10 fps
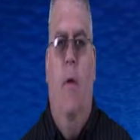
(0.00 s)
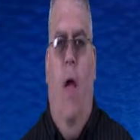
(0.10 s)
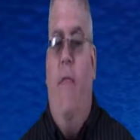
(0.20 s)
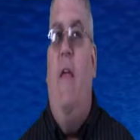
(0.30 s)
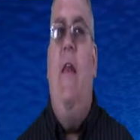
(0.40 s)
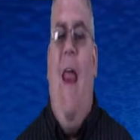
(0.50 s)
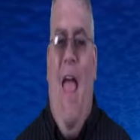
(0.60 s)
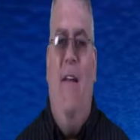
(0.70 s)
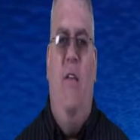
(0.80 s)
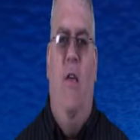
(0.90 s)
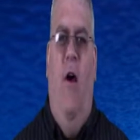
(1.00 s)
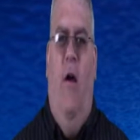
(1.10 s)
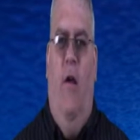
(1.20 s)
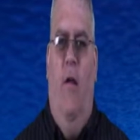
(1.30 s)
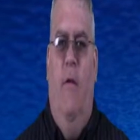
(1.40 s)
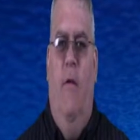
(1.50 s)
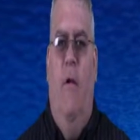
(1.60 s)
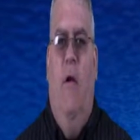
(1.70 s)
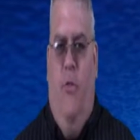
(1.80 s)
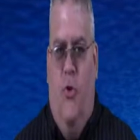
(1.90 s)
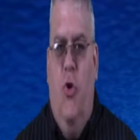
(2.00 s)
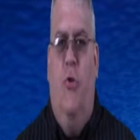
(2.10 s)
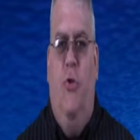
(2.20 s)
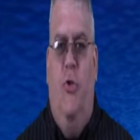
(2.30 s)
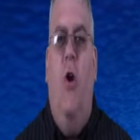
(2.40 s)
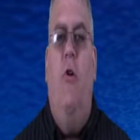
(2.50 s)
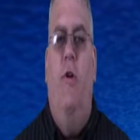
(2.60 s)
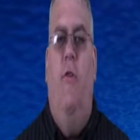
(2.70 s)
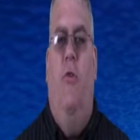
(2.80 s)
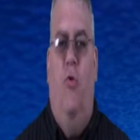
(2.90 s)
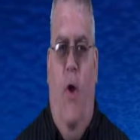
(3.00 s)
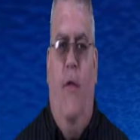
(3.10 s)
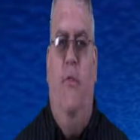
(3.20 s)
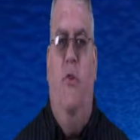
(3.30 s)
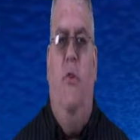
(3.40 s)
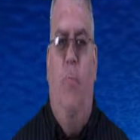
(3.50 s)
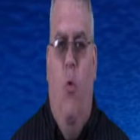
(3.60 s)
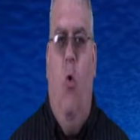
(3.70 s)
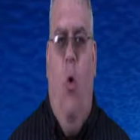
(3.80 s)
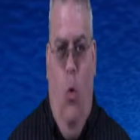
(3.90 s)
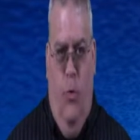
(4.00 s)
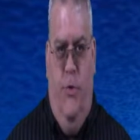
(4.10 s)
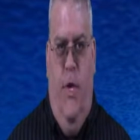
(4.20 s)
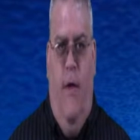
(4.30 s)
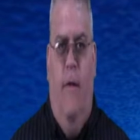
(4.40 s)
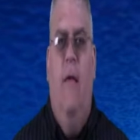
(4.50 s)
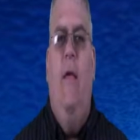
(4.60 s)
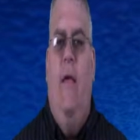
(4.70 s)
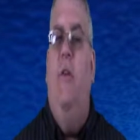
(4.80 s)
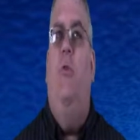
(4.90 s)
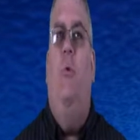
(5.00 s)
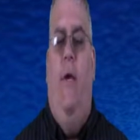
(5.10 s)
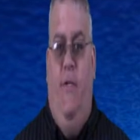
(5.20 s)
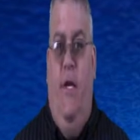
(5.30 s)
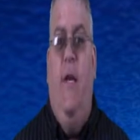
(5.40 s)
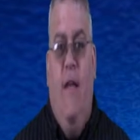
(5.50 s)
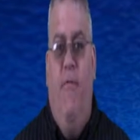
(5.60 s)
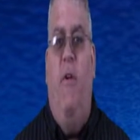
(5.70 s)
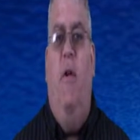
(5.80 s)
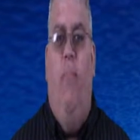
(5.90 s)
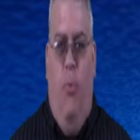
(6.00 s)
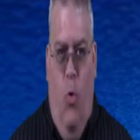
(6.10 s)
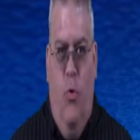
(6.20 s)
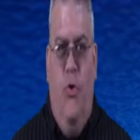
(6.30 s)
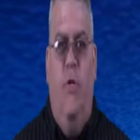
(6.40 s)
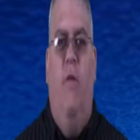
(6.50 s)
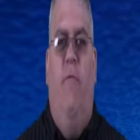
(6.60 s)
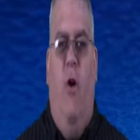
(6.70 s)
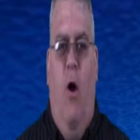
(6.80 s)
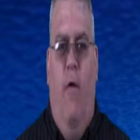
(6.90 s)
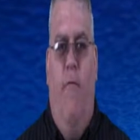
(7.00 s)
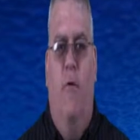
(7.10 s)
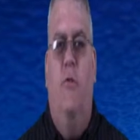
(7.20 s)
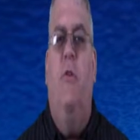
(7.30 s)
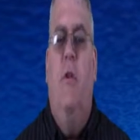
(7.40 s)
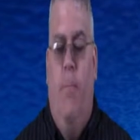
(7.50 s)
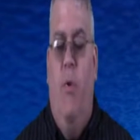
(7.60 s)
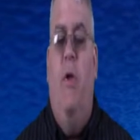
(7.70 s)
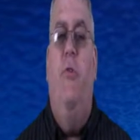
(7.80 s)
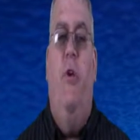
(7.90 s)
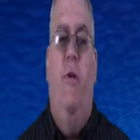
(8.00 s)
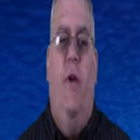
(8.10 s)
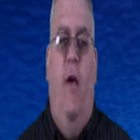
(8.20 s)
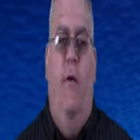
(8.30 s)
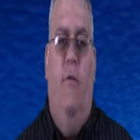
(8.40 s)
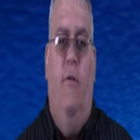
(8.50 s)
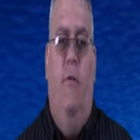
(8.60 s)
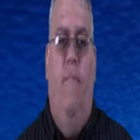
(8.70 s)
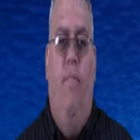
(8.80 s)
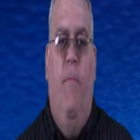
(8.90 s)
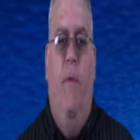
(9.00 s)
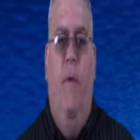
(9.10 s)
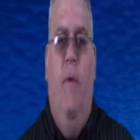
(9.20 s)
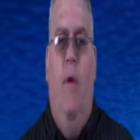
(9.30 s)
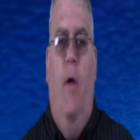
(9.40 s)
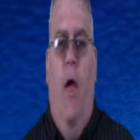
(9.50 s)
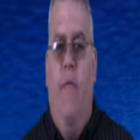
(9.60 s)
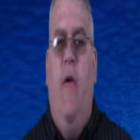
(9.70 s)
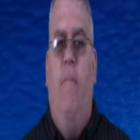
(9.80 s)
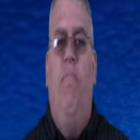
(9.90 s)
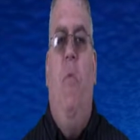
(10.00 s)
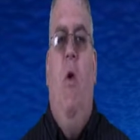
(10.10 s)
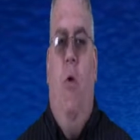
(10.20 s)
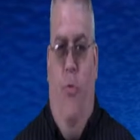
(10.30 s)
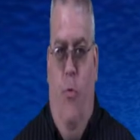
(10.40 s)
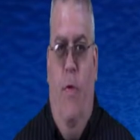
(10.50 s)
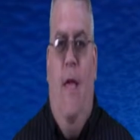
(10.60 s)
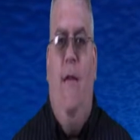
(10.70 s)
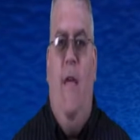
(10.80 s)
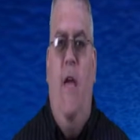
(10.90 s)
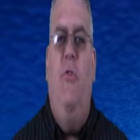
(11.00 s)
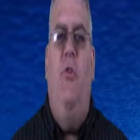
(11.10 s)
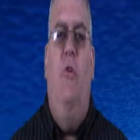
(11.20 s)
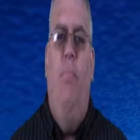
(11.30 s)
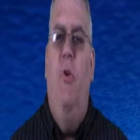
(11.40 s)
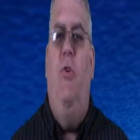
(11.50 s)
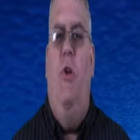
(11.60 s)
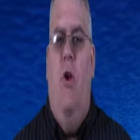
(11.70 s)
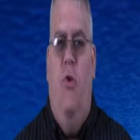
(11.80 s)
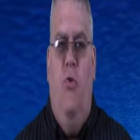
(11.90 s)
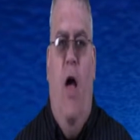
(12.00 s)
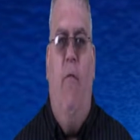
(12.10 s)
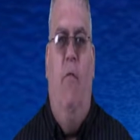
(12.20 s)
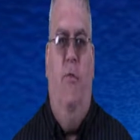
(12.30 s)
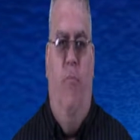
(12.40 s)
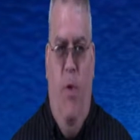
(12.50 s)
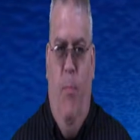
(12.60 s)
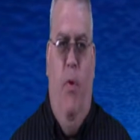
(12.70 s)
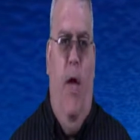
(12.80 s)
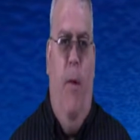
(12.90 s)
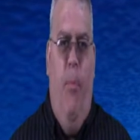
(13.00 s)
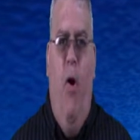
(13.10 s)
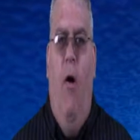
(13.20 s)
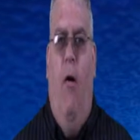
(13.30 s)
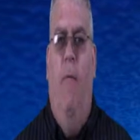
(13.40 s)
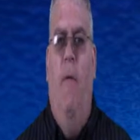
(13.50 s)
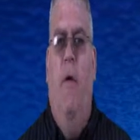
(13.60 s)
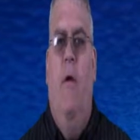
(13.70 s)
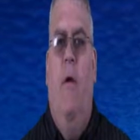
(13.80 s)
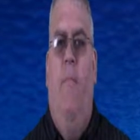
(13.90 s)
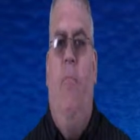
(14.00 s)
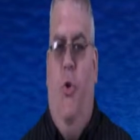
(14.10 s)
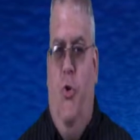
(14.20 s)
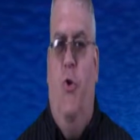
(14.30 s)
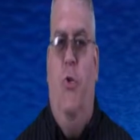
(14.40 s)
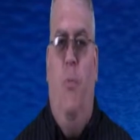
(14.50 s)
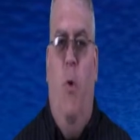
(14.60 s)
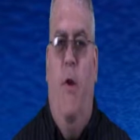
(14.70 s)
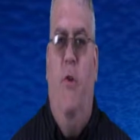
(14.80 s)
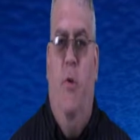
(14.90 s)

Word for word: And then in Antioch, the church started the transition more wholesale into a significant portion of the converts being Gentiles. And then through the intentional missionary travels of people like Paul, the church spread